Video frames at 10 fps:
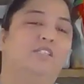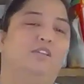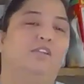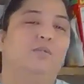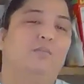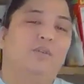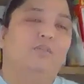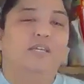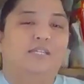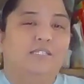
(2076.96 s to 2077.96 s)
learned to
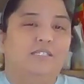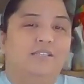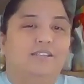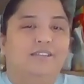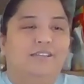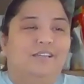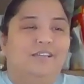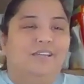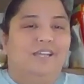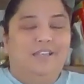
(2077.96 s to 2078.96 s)
do this,
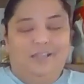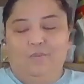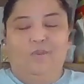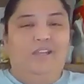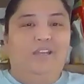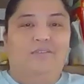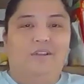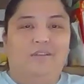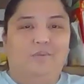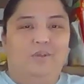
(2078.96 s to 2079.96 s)
we
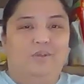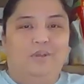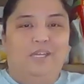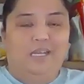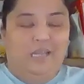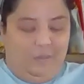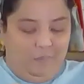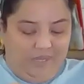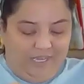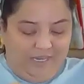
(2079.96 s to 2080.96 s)
never would do it,
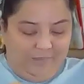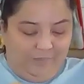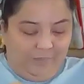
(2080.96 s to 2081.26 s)
but